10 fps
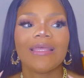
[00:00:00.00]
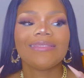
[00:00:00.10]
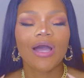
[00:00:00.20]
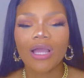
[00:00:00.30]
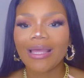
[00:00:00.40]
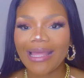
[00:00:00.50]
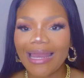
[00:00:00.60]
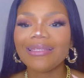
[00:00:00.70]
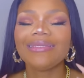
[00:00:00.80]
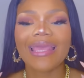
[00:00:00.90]
Darker
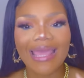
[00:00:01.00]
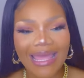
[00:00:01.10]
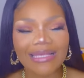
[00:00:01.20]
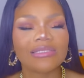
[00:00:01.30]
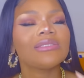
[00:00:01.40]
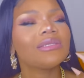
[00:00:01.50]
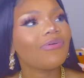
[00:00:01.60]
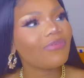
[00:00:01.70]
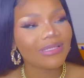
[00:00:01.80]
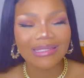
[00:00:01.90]
cut. Yes.
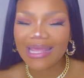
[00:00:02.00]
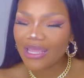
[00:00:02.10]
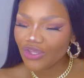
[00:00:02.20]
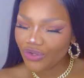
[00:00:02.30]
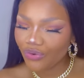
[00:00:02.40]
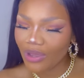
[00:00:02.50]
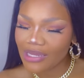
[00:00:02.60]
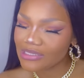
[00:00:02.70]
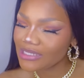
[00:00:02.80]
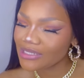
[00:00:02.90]
Thank you. I
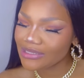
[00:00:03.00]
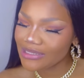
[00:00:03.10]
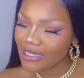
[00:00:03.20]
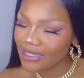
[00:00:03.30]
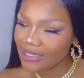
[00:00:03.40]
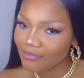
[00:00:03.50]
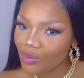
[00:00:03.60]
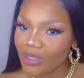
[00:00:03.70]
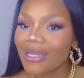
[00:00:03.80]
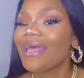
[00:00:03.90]
just had a ding
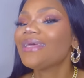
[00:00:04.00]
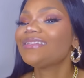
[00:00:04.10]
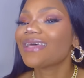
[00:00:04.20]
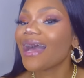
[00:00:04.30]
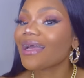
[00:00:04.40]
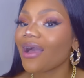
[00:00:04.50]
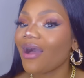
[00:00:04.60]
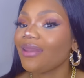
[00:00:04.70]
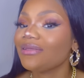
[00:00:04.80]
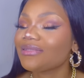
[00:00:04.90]
moment. Dark
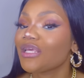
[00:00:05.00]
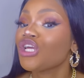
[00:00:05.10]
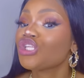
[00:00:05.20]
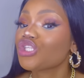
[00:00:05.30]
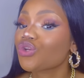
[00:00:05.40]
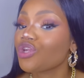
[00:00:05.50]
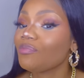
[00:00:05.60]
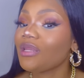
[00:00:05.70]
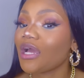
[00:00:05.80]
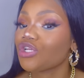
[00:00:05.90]
colors
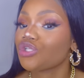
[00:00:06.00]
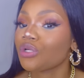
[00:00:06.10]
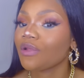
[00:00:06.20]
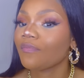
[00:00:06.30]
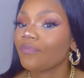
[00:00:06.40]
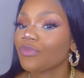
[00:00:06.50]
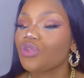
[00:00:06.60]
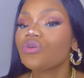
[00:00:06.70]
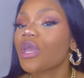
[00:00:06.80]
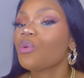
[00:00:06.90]
scream luxury.
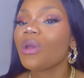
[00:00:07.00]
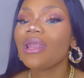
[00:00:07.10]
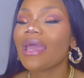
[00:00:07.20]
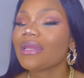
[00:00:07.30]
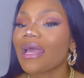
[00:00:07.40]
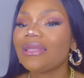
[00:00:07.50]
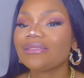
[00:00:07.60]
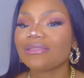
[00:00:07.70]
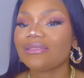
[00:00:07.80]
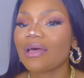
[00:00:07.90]
You can wear light
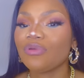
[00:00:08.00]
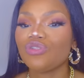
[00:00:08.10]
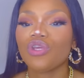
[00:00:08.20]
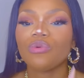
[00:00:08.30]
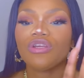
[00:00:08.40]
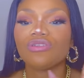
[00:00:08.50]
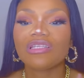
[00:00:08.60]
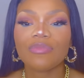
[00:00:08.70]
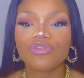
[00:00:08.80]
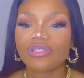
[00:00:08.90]
colors in summers. You can wear your
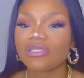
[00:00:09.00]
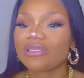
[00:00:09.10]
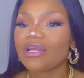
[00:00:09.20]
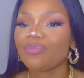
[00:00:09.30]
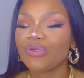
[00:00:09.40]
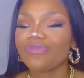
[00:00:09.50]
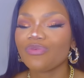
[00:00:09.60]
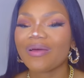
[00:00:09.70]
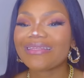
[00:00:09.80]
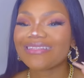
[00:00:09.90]
summer dresses that are
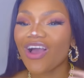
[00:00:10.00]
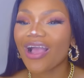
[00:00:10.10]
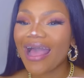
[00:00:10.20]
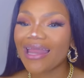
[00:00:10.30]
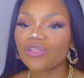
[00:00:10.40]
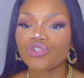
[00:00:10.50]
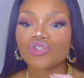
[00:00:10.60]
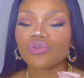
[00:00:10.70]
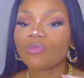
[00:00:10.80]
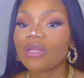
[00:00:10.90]
beautiful. But dark colors
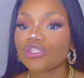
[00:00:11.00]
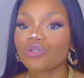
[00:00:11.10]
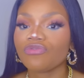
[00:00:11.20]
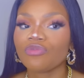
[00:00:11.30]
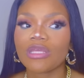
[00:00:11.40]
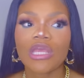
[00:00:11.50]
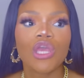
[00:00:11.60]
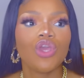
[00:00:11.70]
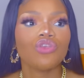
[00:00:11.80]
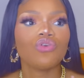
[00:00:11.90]
just scream luxury for me.
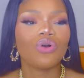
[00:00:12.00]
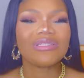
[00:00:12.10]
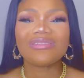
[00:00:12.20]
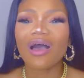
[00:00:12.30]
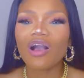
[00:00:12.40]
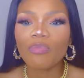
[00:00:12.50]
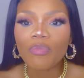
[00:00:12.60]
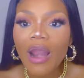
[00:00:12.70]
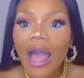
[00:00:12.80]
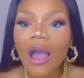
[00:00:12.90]
Your dark
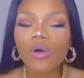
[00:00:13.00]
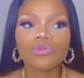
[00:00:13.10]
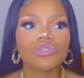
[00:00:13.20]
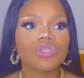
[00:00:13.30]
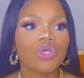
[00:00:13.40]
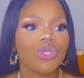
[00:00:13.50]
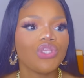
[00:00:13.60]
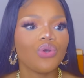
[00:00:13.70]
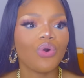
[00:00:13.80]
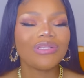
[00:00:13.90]
browns,
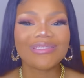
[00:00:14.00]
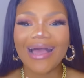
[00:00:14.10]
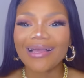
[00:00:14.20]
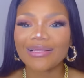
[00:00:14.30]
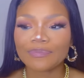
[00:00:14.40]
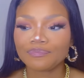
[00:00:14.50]
your dark